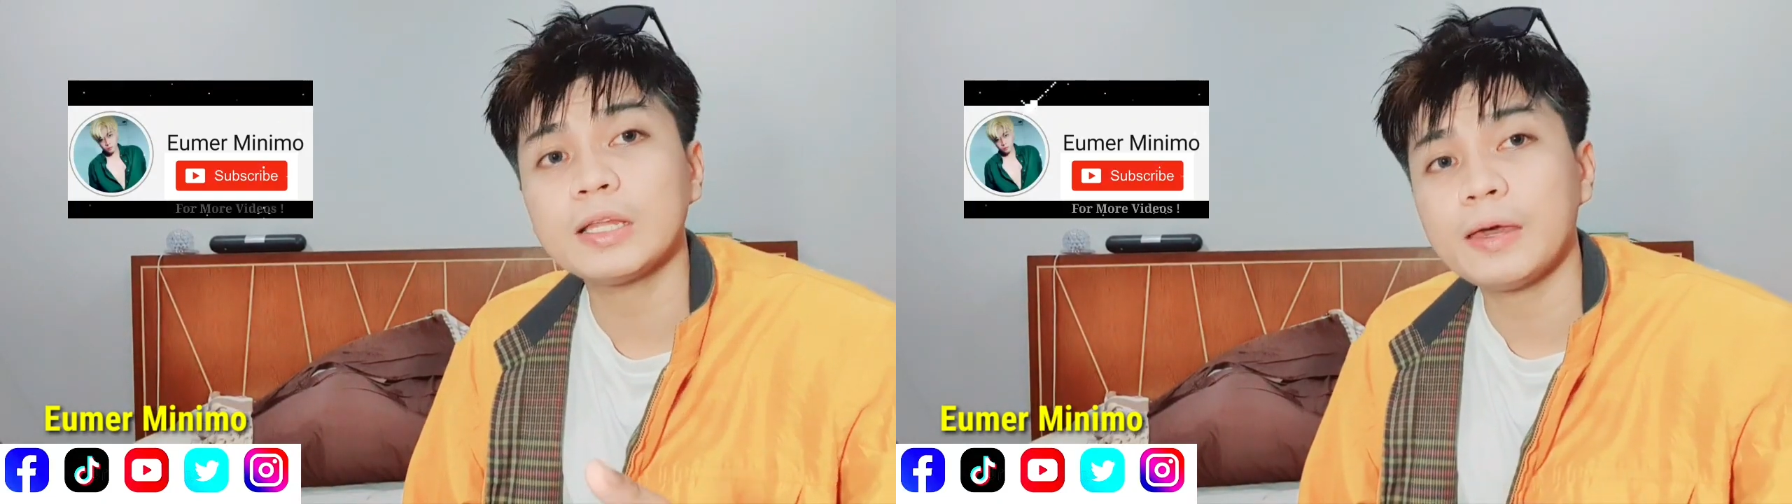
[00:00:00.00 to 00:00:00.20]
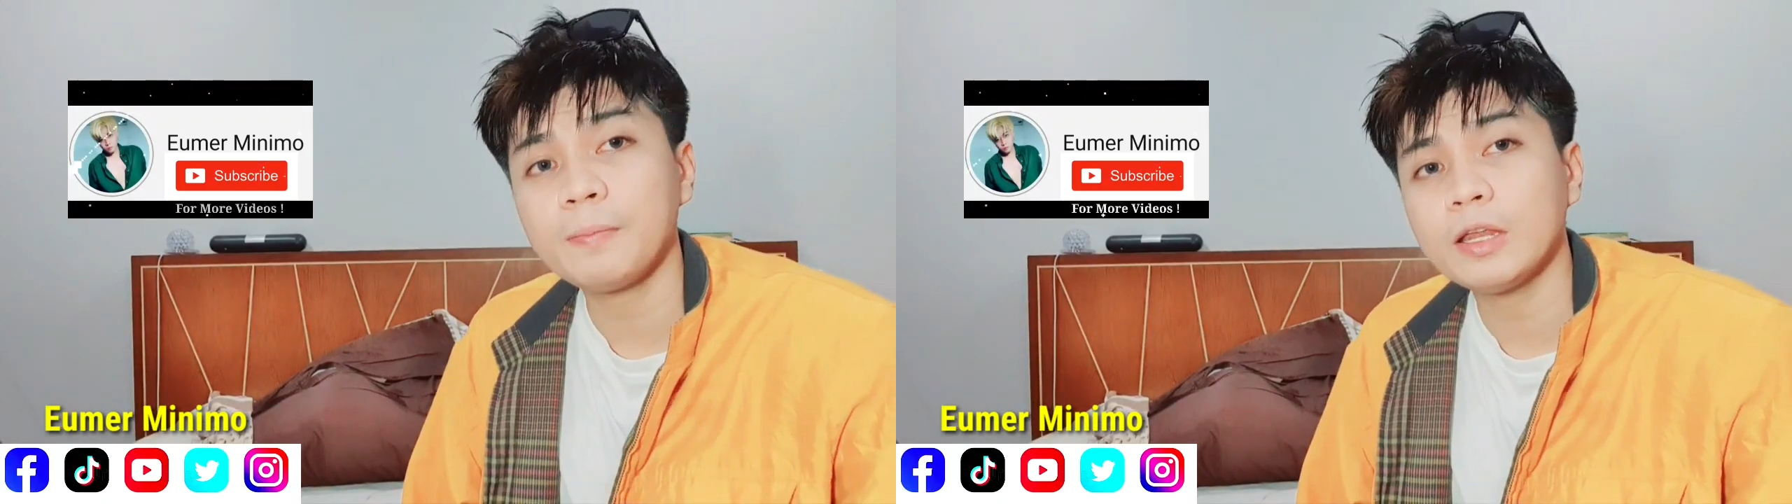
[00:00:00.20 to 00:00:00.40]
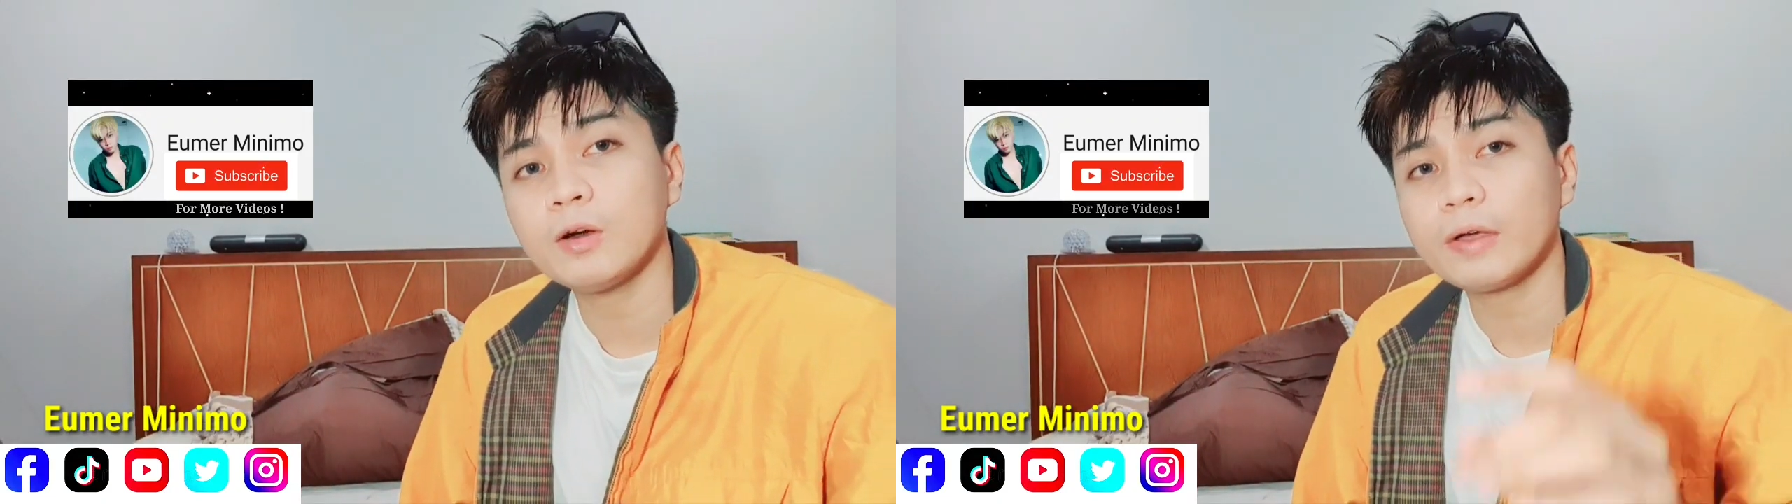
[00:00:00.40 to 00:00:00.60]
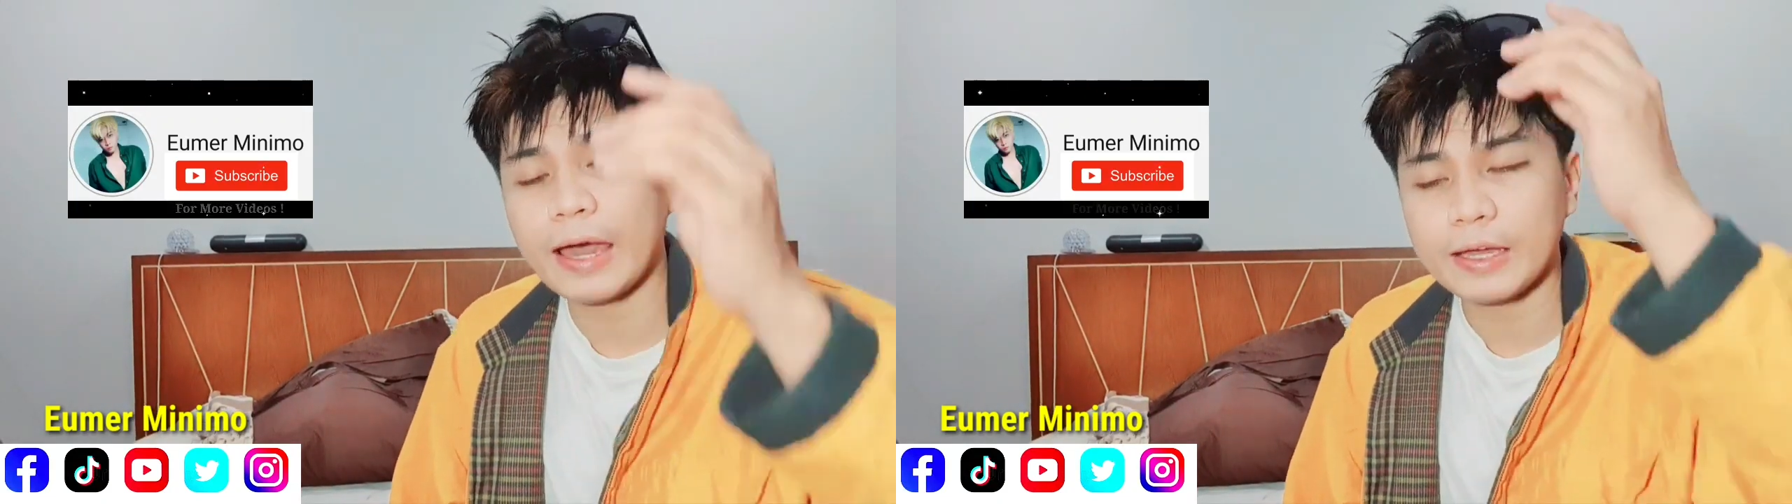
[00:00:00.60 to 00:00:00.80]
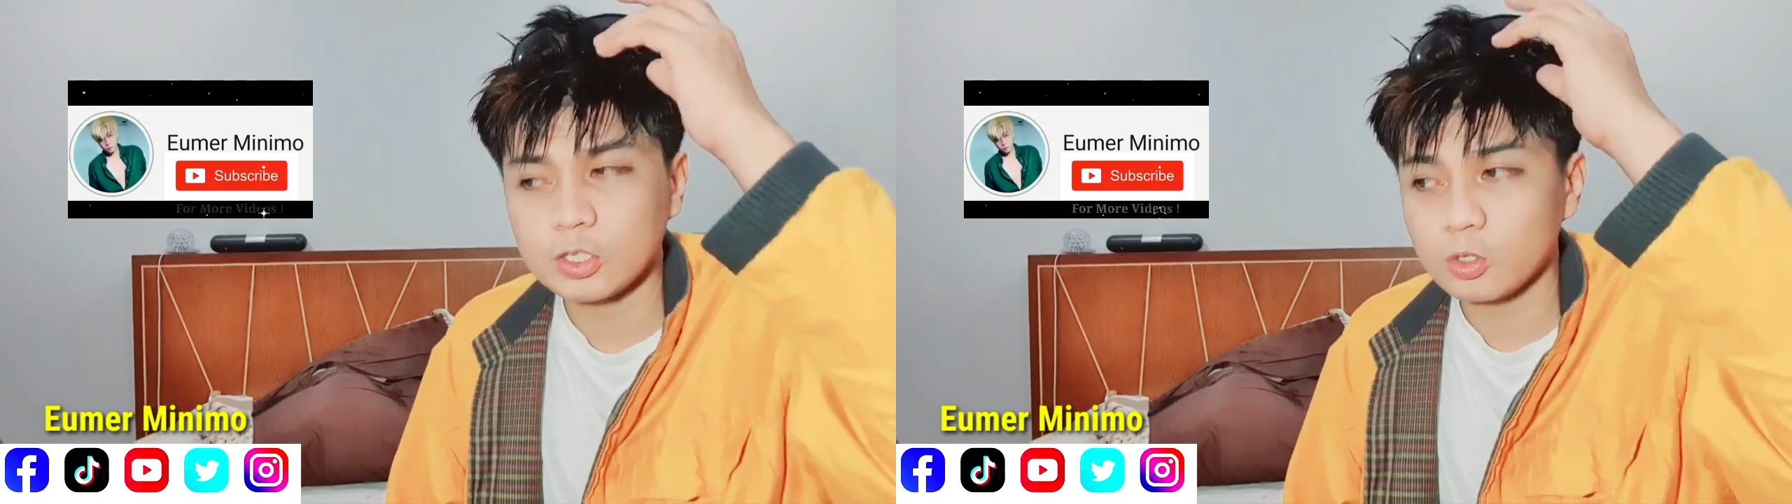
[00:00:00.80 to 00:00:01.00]
let me know,
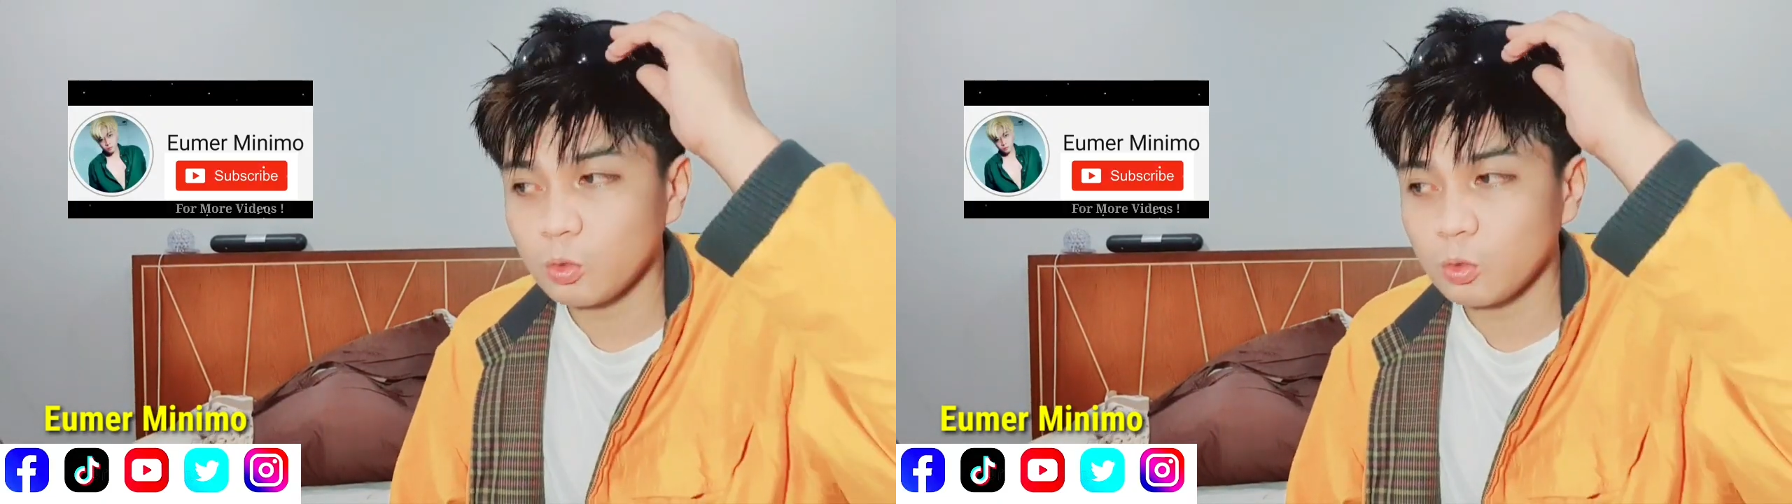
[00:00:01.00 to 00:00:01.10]
guys,